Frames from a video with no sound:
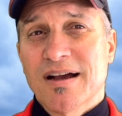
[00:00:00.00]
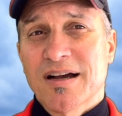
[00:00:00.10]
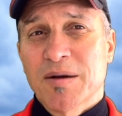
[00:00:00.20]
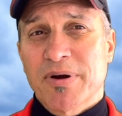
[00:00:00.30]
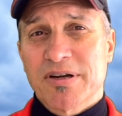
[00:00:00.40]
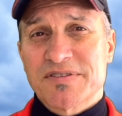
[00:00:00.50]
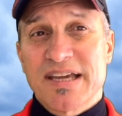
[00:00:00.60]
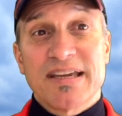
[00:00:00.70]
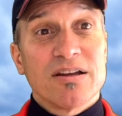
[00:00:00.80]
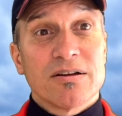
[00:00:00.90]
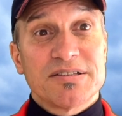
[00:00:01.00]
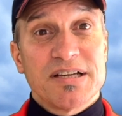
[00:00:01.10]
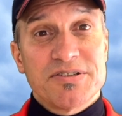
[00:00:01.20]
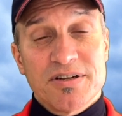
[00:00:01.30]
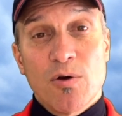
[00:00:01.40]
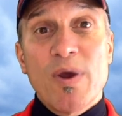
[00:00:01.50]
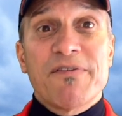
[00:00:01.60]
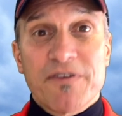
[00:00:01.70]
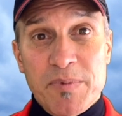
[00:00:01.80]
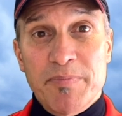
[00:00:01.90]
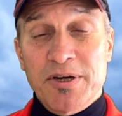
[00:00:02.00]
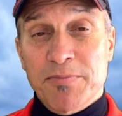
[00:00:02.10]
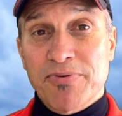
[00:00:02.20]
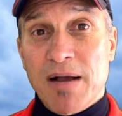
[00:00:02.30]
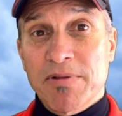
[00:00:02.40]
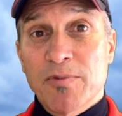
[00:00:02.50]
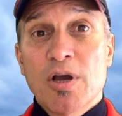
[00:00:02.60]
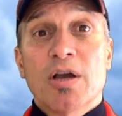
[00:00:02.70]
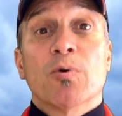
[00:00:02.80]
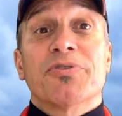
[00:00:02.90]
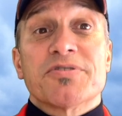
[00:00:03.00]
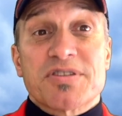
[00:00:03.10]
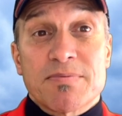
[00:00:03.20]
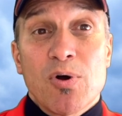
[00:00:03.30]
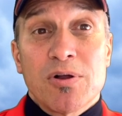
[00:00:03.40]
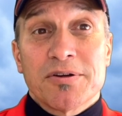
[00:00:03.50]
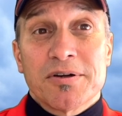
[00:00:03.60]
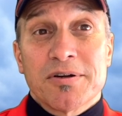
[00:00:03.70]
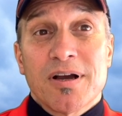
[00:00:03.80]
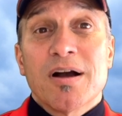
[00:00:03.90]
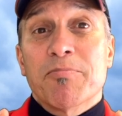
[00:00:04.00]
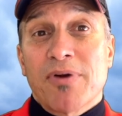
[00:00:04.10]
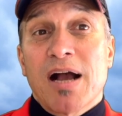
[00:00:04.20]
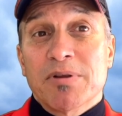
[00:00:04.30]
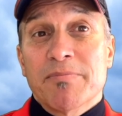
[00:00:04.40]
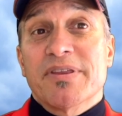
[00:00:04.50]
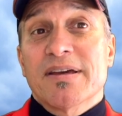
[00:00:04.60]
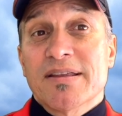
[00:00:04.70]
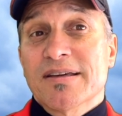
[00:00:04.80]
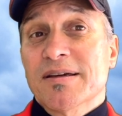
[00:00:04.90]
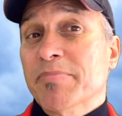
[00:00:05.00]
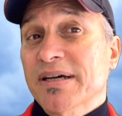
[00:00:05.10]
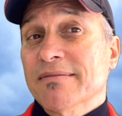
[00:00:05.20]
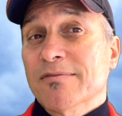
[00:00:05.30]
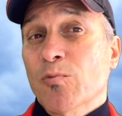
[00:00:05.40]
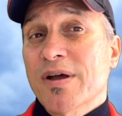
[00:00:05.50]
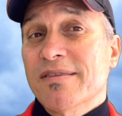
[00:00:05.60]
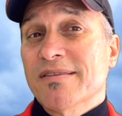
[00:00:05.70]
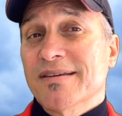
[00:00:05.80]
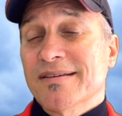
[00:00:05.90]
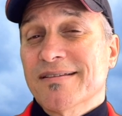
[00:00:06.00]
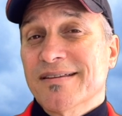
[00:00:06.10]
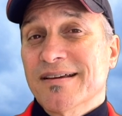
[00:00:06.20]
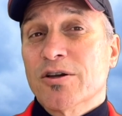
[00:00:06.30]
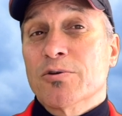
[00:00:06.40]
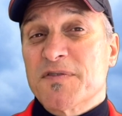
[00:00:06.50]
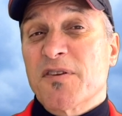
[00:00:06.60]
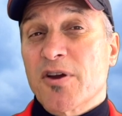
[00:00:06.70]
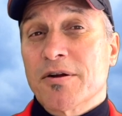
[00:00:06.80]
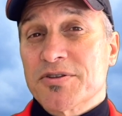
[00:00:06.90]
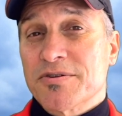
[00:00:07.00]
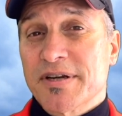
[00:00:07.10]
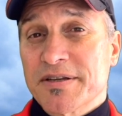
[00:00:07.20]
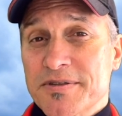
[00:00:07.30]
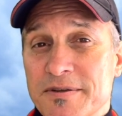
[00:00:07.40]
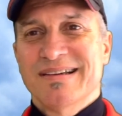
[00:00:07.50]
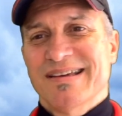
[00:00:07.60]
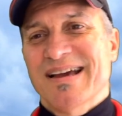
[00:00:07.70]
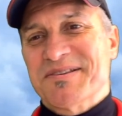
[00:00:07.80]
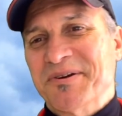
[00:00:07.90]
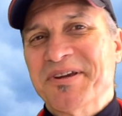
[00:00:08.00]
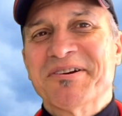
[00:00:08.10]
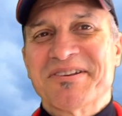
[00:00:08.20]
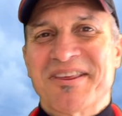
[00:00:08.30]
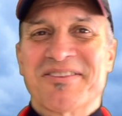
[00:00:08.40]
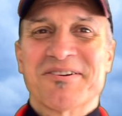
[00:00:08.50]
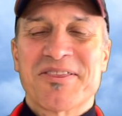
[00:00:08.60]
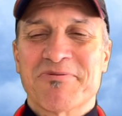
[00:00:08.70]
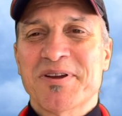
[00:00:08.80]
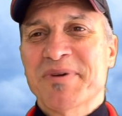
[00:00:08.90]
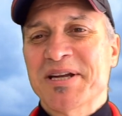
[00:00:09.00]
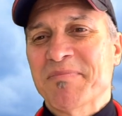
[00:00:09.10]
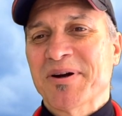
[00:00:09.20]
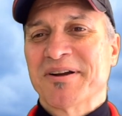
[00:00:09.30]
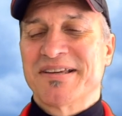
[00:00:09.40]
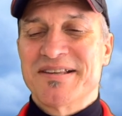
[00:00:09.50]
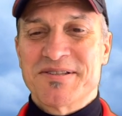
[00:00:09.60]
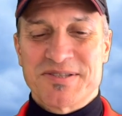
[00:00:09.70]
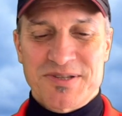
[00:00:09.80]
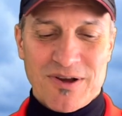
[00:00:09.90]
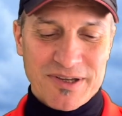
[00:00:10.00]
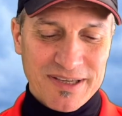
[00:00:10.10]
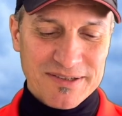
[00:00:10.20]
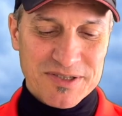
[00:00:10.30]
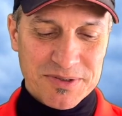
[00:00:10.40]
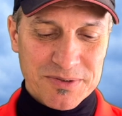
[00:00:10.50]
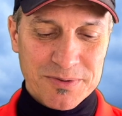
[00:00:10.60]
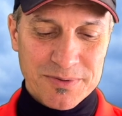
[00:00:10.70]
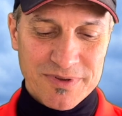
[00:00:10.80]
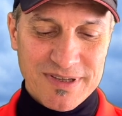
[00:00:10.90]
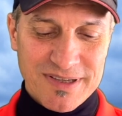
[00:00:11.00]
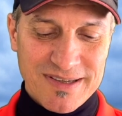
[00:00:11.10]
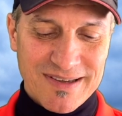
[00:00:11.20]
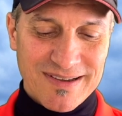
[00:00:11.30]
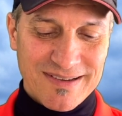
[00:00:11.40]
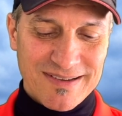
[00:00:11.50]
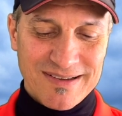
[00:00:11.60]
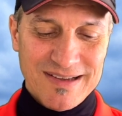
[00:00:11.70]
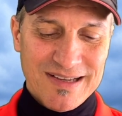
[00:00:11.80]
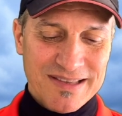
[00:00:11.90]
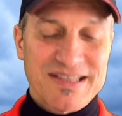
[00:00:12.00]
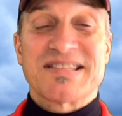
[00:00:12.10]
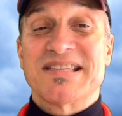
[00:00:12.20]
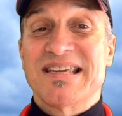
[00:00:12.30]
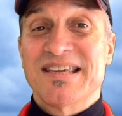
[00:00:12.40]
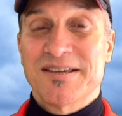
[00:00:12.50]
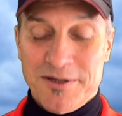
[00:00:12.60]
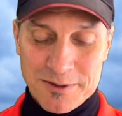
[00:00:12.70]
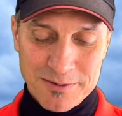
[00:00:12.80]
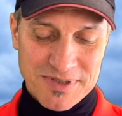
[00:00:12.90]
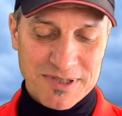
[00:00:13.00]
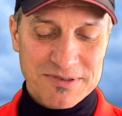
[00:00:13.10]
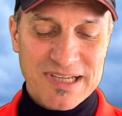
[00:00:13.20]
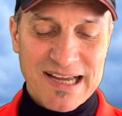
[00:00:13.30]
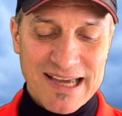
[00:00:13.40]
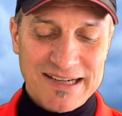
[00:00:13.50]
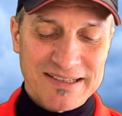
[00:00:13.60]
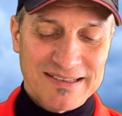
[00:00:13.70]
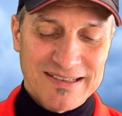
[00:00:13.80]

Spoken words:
Part of taking our attention away from the bigger problem with the smaller problem that goes for the heartstrings. Yeah, so here at the 33-minute mark, he's talking to the CEO, so Diana